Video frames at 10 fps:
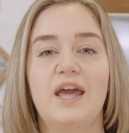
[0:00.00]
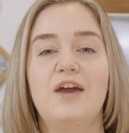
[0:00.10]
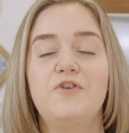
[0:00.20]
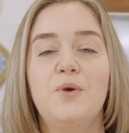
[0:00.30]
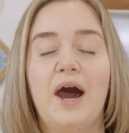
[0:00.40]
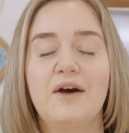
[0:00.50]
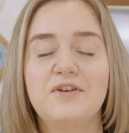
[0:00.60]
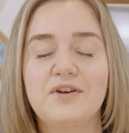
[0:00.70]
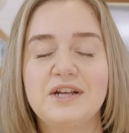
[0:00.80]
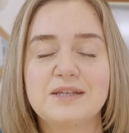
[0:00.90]
If you haven't
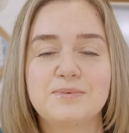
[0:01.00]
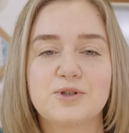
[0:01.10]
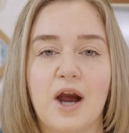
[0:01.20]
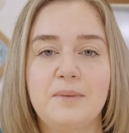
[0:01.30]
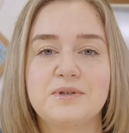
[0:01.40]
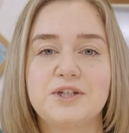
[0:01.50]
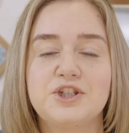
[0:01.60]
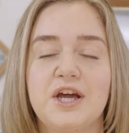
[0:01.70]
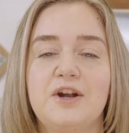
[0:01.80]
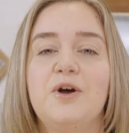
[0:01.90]
already subscribed to the
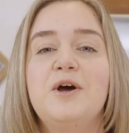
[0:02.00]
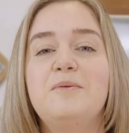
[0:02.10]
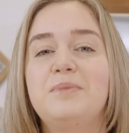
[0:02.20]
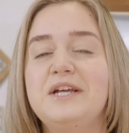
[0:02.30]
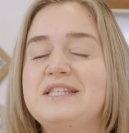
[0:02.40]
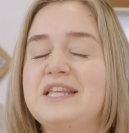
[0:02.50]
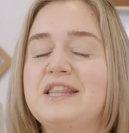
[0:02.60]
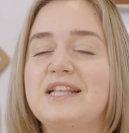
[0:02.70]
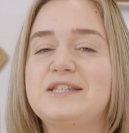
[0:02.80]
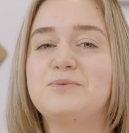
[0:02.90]
channel, please hit
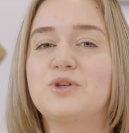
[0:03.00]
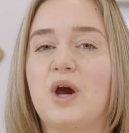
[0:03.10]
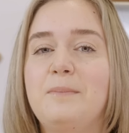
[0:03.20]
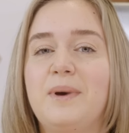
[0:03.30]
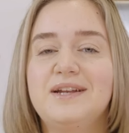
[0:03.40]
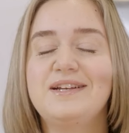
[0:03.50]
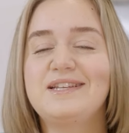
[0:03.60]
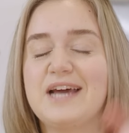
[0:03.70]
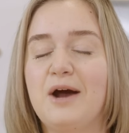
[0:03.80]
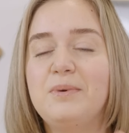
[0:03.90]
that subscribe button
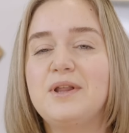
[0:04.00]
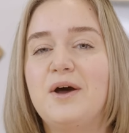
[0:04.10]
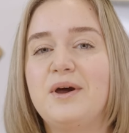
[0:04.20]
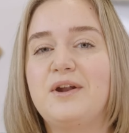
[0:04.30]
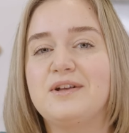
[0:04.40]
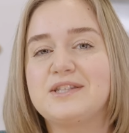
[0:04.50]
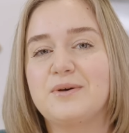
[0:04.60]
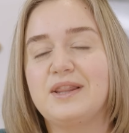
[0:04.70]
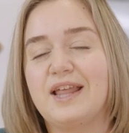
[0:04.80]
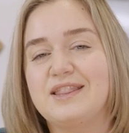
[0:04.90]
down below and
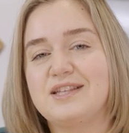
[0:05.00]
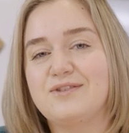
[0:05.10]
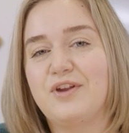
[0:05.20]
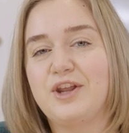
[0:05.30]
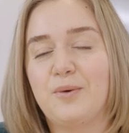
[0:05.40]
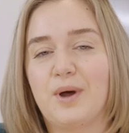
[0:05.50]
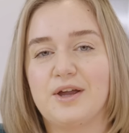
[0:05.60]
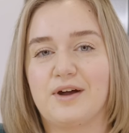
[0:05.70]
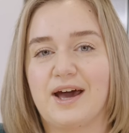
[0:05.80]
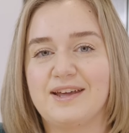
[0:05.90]
also like this video while
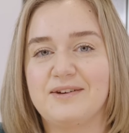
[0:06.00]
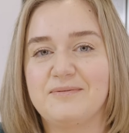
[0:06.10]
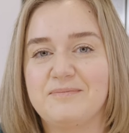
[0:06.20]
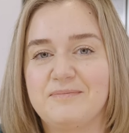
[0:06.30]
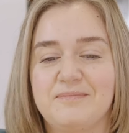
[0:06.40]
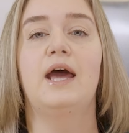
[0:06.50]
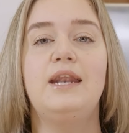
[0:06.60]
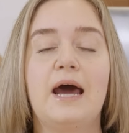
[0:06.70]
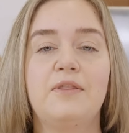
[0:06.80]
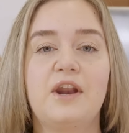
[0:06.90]
you're at it.
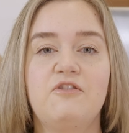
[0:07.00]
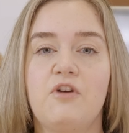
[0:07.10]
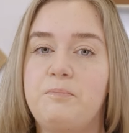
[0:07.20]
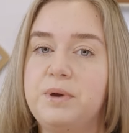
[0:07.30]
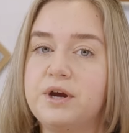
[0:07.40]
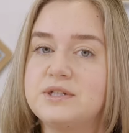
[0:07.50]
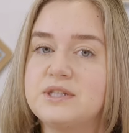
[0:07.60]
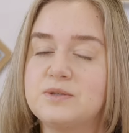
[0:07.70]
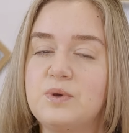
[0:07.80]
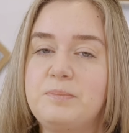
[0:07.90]
Now that I've pierced
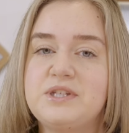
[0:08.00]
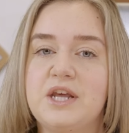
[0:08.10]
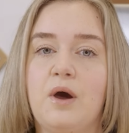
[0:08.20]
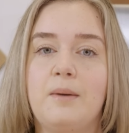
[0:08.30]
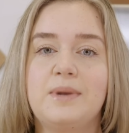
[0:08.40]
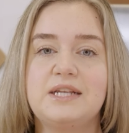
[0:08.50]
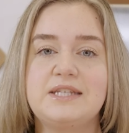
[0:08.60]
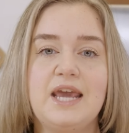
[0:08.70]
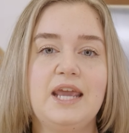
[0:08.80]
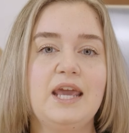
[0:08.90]
the sweet potato, I'm gonna
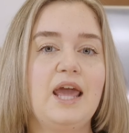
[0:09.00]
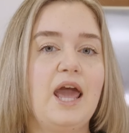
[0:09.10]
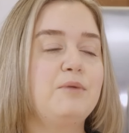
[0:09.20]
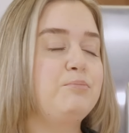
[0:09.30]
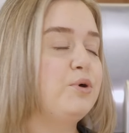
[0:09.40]
take it and